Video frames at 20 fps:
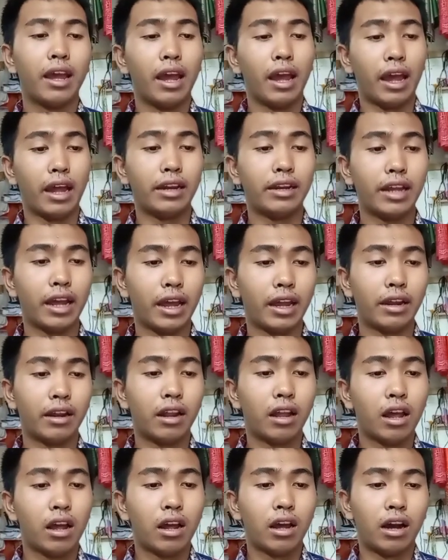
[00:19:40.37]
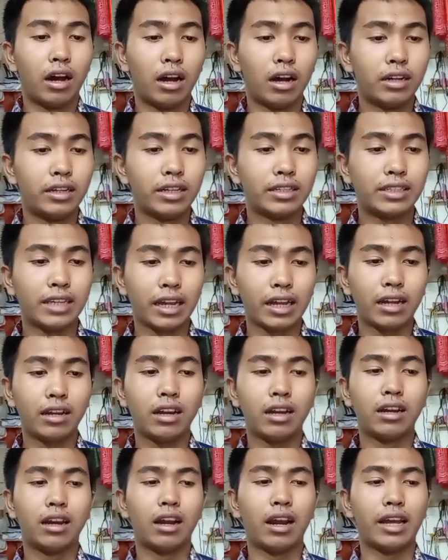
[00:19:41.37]
And then the second
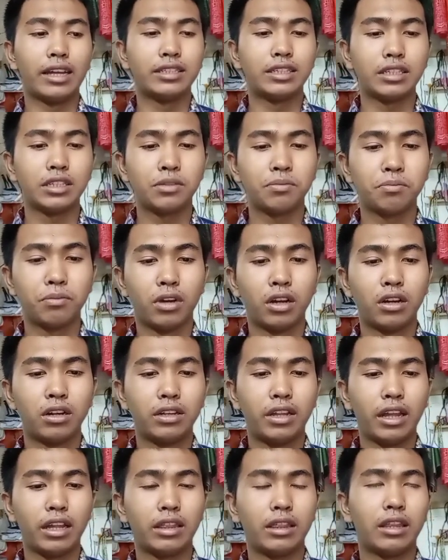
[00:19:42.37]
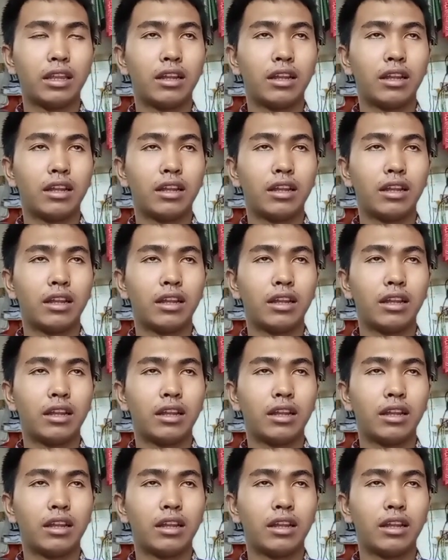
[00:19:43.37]
analysis that